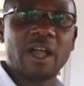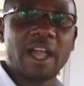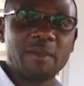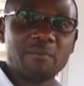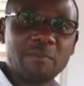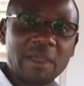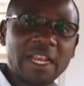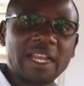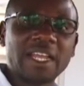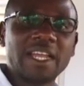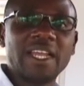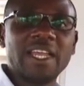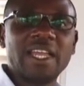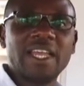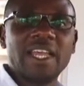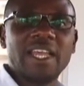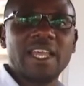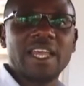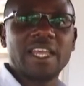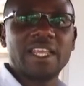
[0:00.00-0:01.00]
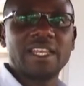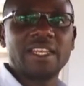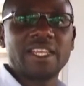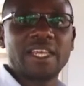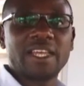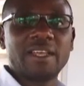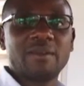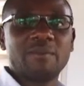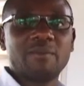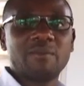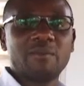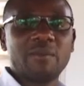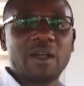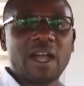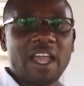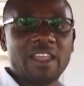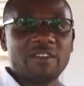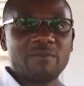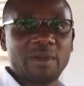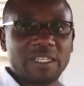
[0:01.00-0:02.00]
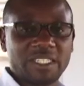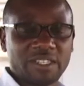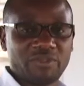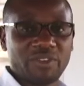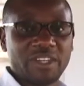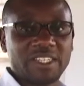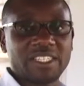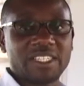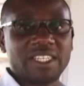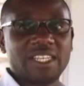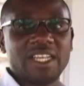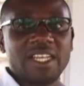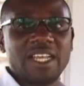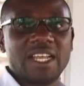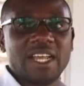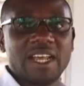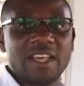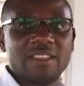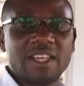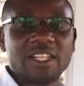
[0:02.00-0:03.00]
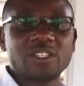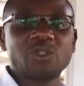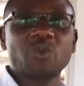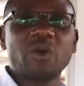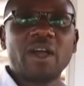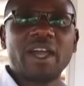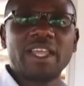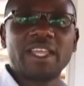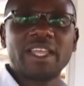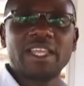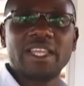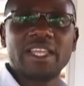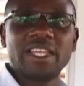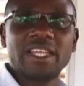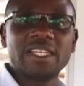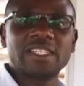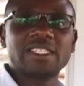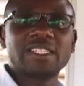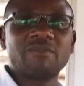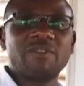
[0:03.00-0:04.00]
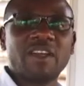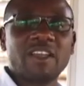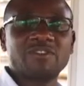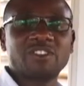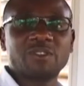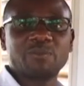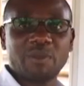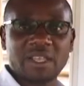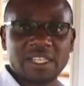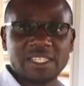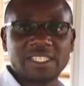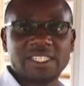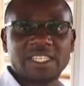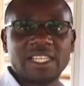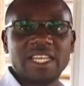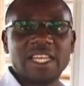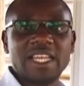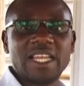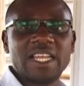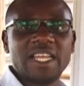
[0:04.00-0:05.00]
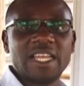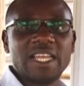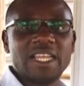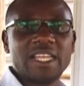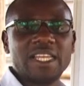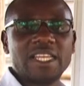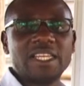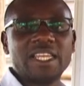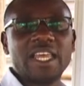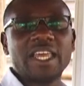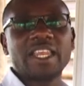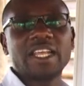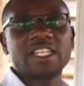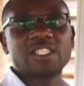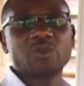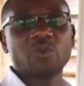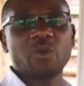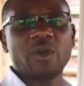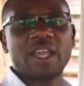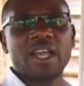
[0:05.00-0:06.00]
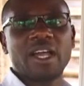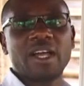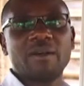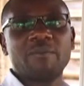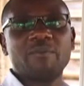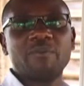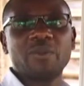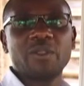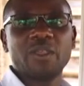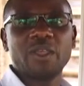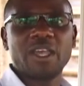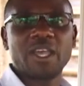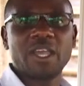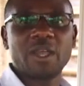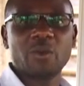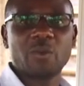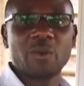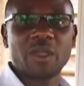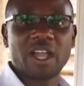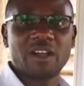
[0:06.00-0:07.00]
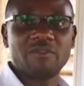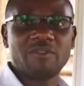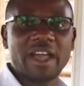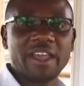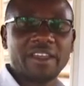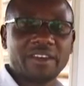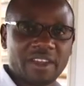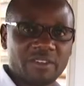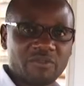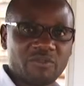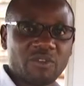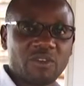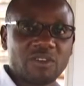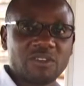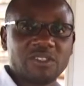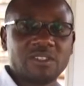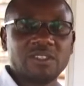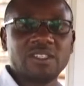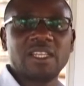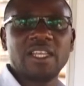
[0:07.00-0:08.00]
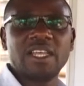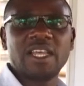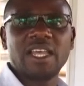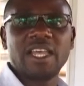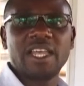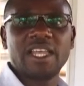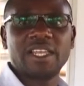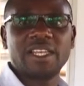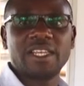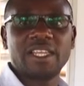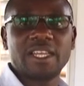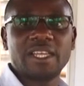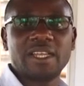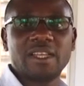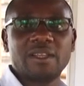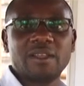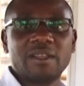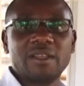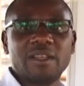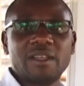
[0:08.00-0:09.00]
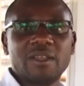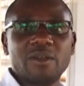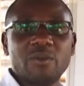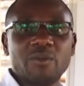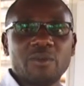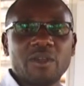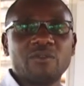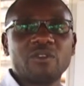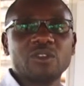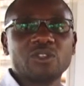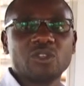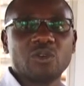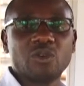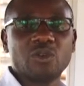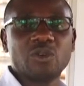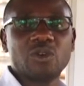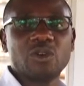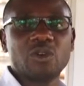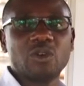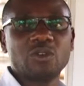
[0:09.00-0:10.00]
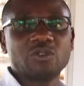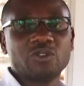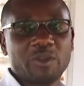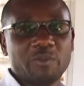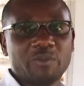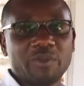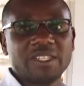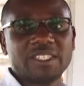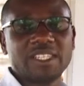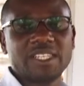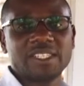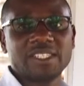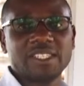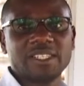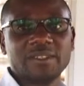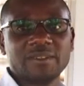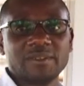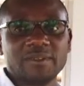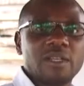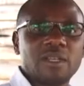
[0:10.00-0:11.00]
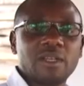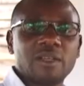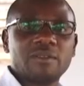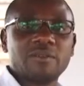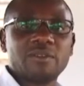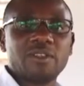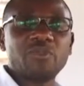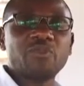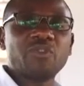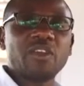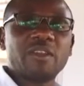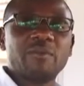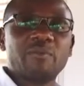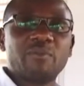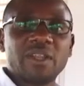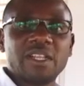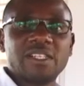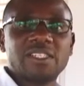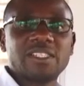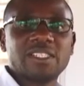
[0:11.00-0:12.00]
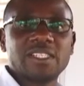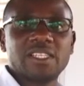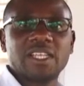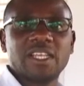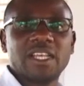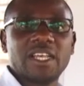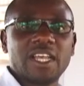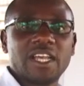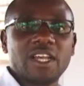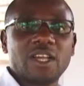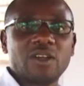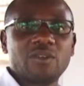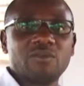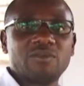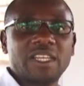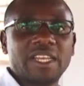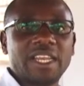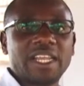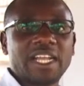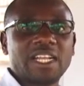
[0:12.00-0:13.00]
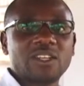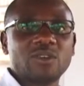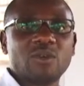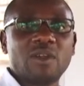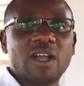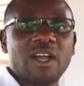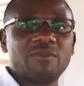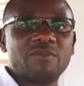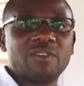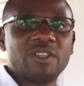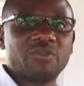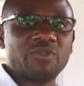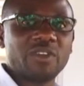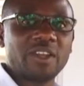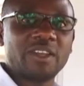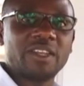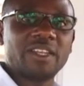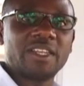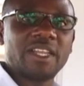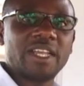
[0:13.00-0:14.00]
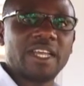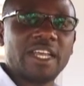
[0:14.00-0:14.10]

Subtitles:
milk and high butterfat, and that's why it survives best in areas where we have high rainfall and we have also low temperatures. Different breeds of dairy cattle have different